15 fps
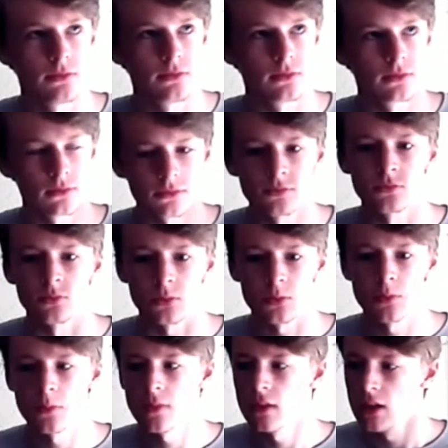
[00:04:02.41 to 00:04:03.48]
And
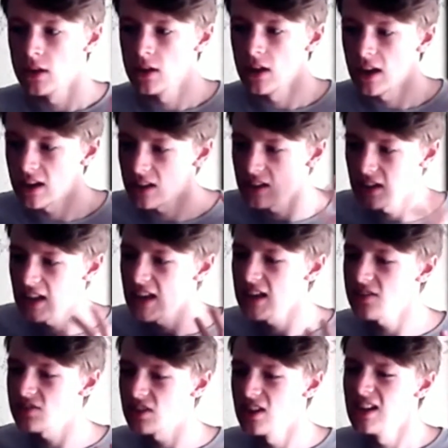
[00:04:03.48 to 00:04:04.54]
it
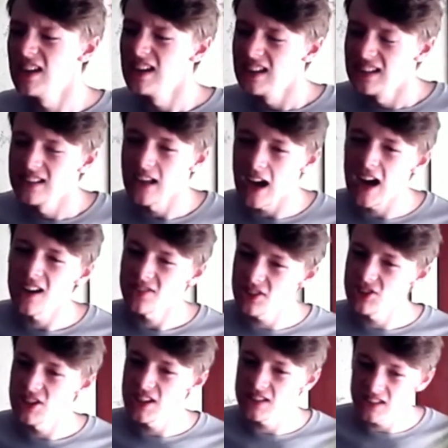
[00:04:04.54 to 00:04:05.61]
leaves, the
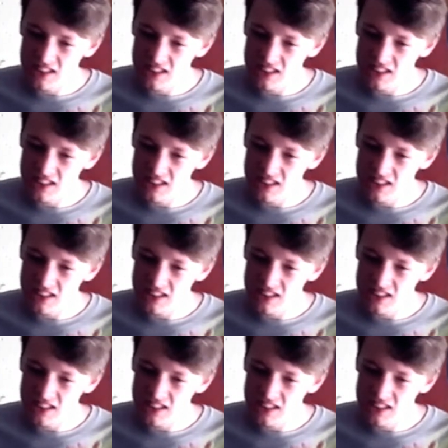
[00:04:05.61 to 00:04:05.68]
aftertaste of the